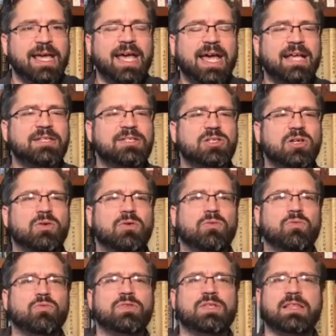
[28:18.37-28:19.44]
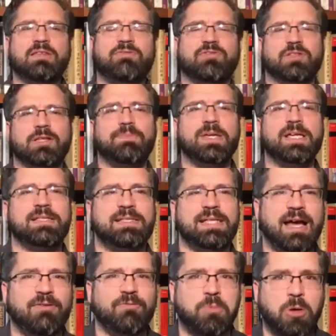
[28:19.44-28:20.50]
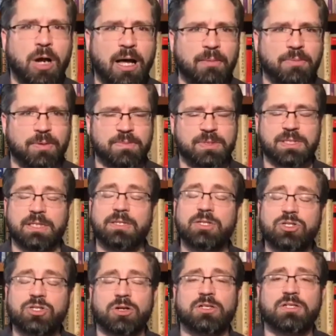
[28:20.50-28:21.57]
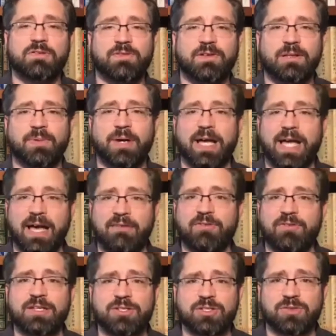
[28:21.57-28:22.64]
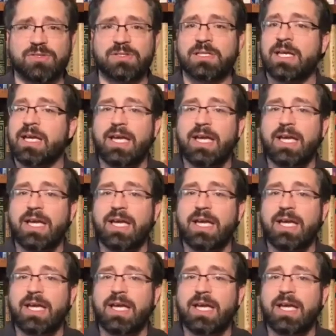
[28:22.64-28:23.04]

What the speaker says: And so did the Philippians have problems? Did the church of Philippi have issues?